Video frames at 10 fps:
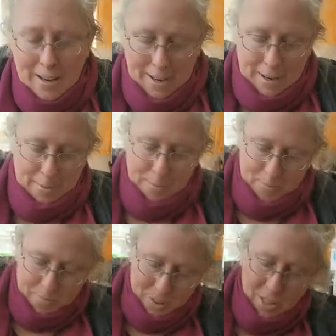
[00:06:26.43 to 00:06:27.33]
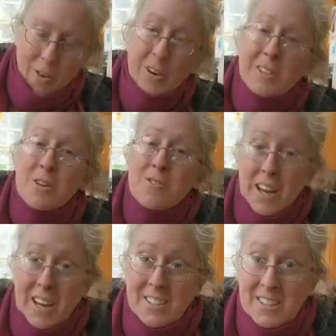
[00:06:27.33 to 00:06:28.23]
Um, there are
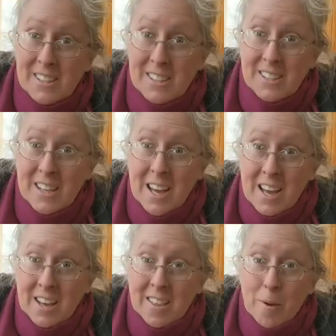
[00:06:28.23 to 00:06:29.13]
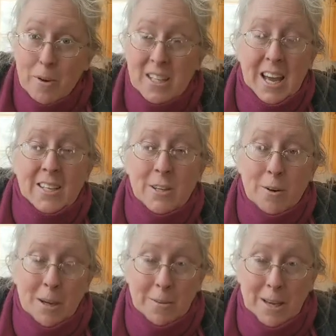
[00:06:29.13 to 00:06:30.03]
certain agencies that protect
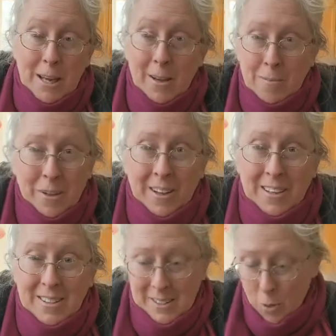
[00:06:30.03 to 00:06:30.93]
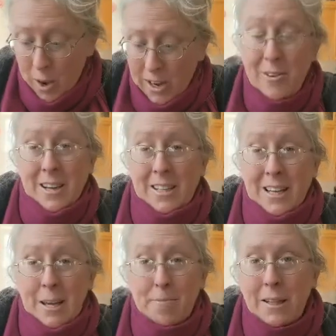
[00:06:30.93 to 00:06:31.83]
their money-making abilities quite
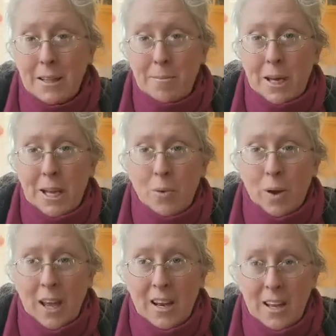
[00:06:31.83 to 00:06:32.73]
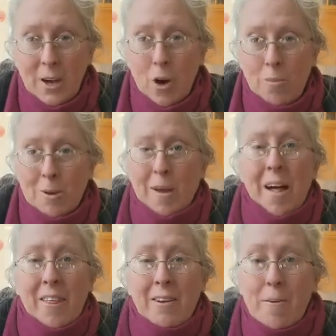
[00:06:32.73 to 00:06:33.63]
greatly by limiting what any
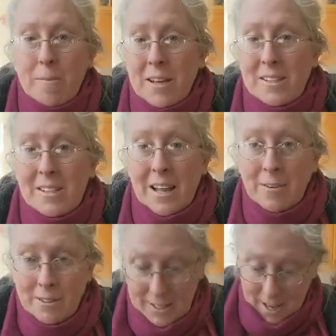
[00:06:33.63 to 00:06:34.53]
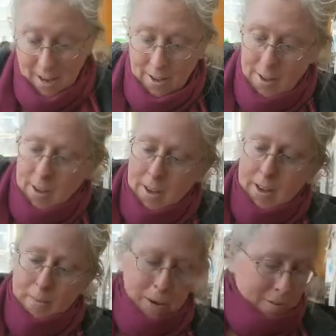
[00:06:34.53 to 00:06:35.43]
homeopathic remedy is allowed to say.
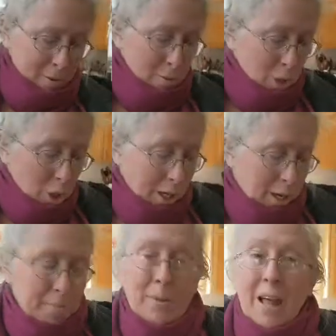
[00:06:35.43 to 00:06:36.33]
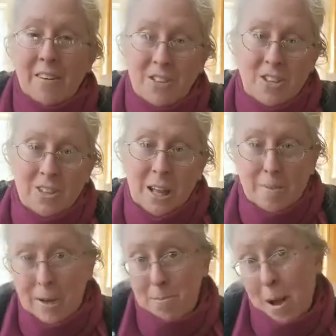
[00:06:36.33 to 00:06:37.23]
But if you look up lavender,
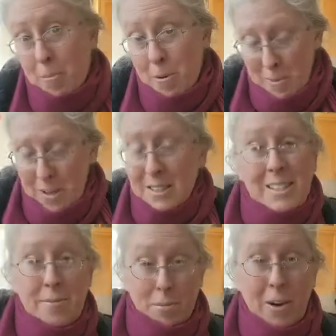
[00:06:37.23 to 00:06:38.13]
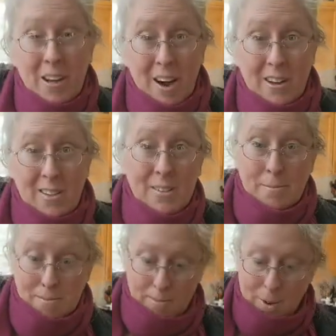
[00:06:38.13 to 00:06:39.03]
lemon, and peppermint, some pretty
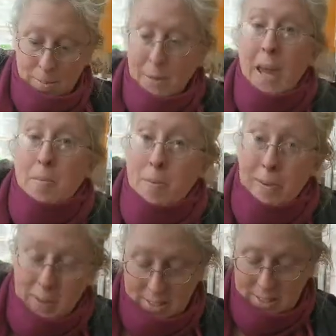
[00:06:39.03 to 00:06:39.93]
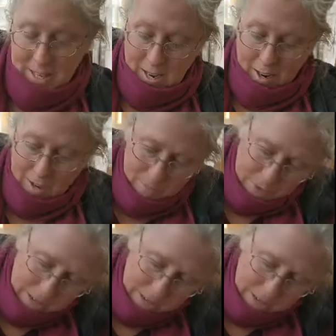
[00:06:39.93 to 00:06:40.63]
awesome um, capabilities there.